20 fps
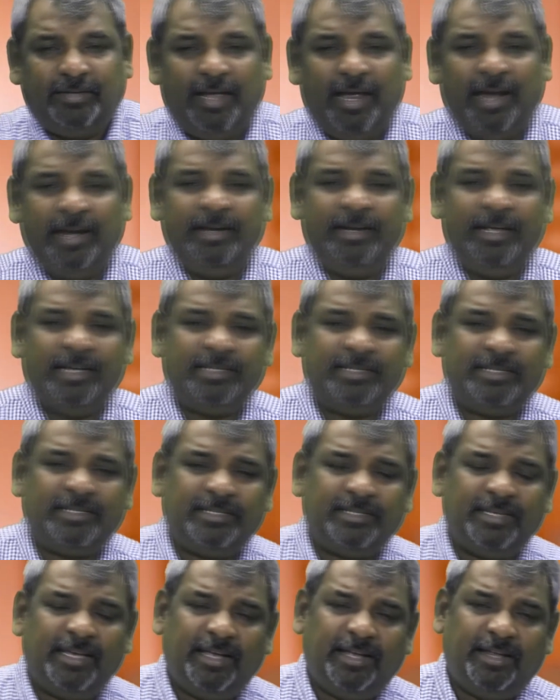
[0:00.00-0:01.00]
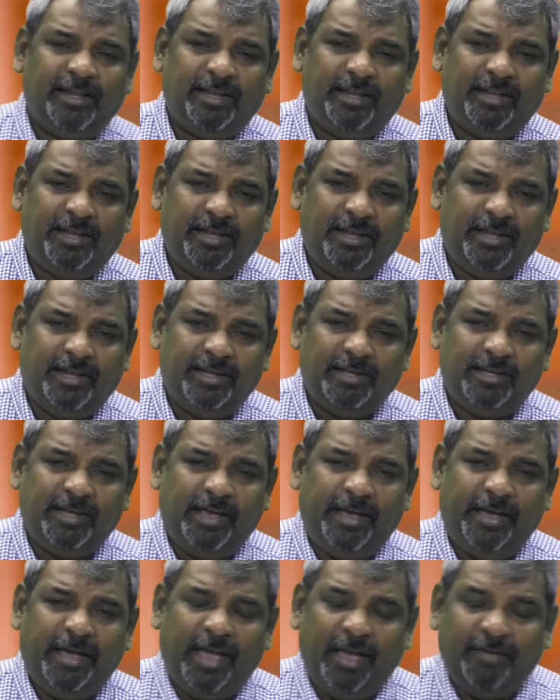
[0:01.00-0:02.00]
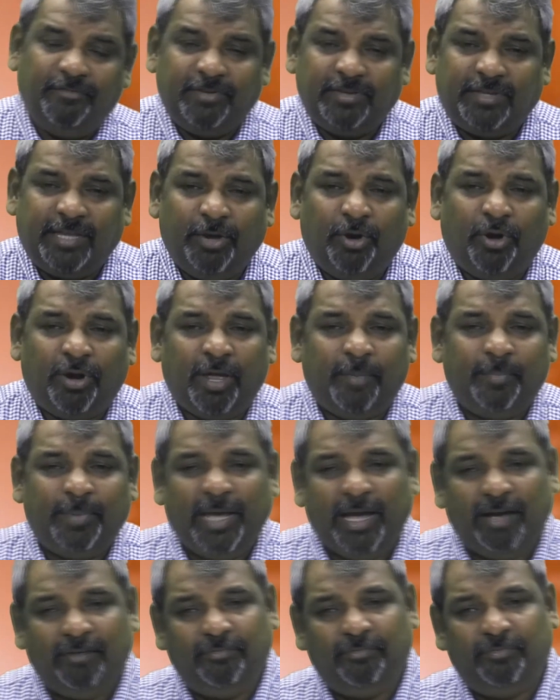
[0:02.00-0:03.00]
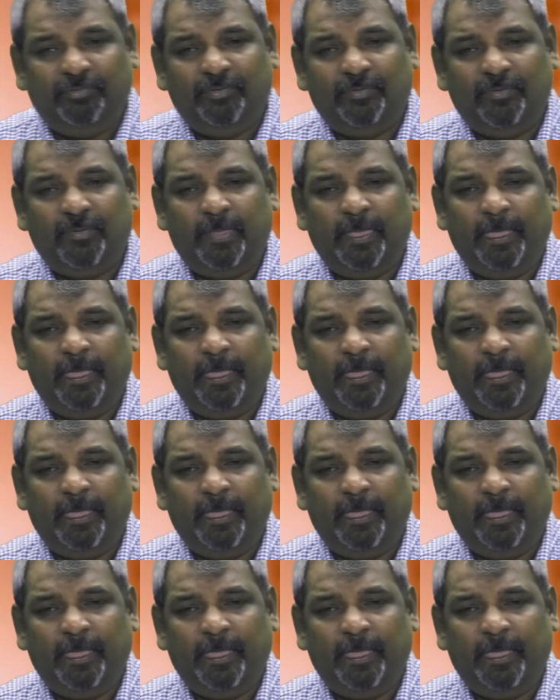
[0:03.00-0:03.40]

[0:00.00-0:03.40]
and does everything on our behalf.